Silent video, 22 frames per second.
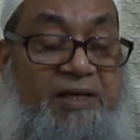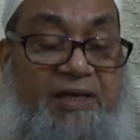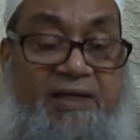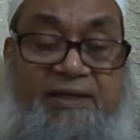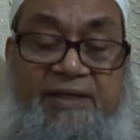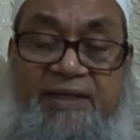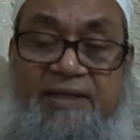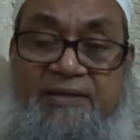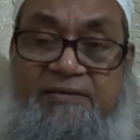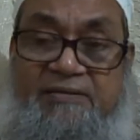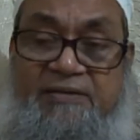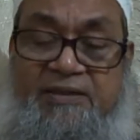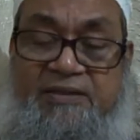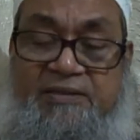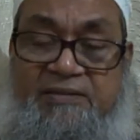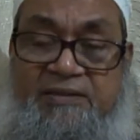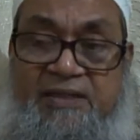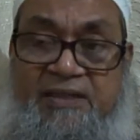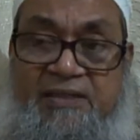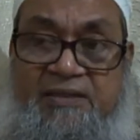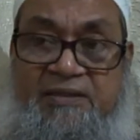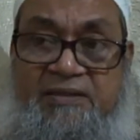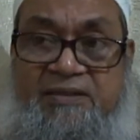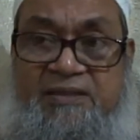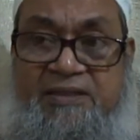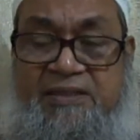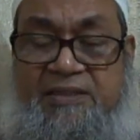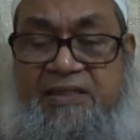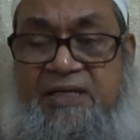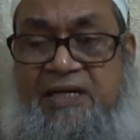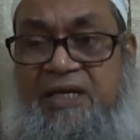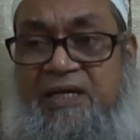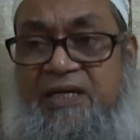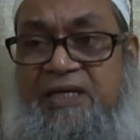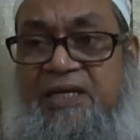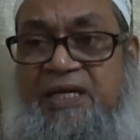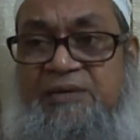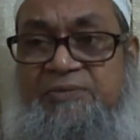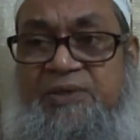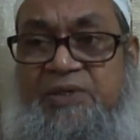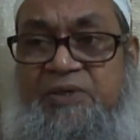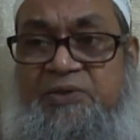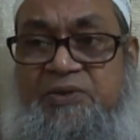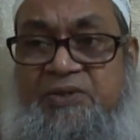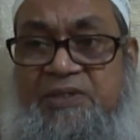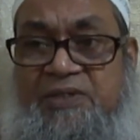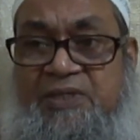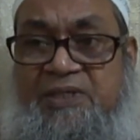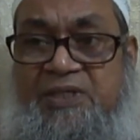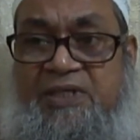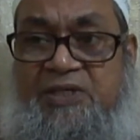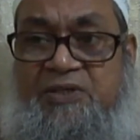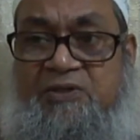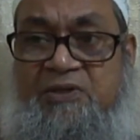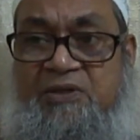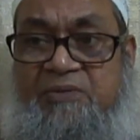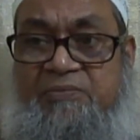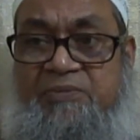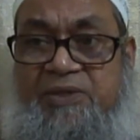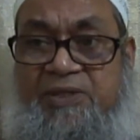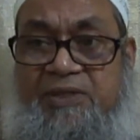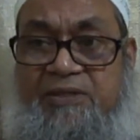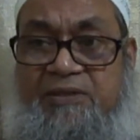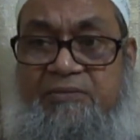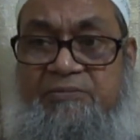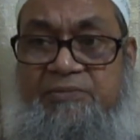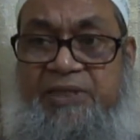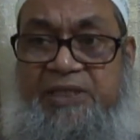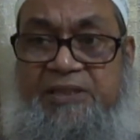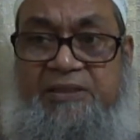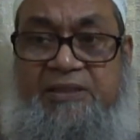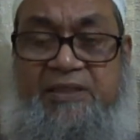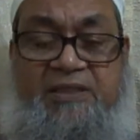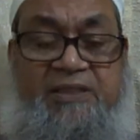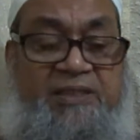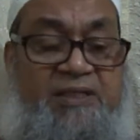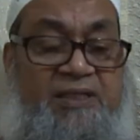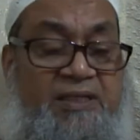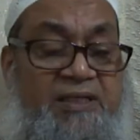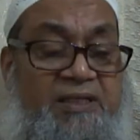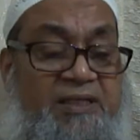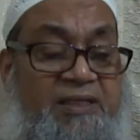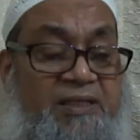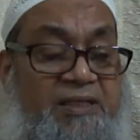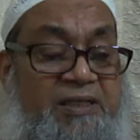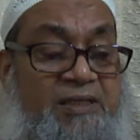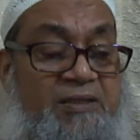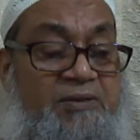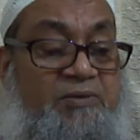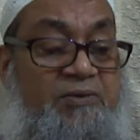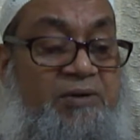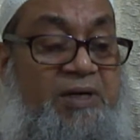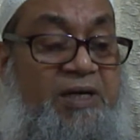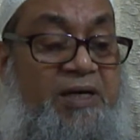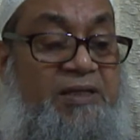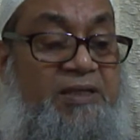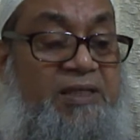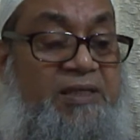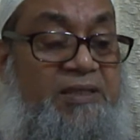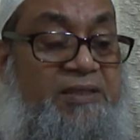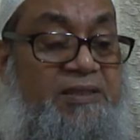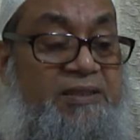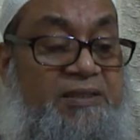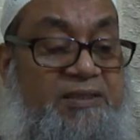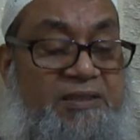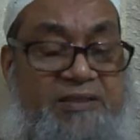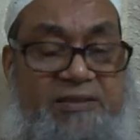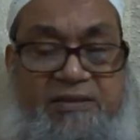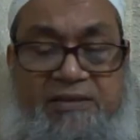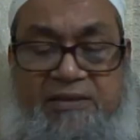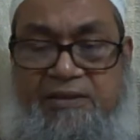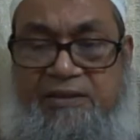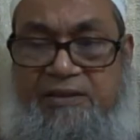Then this drug can be used in case of bacterial endocarditis,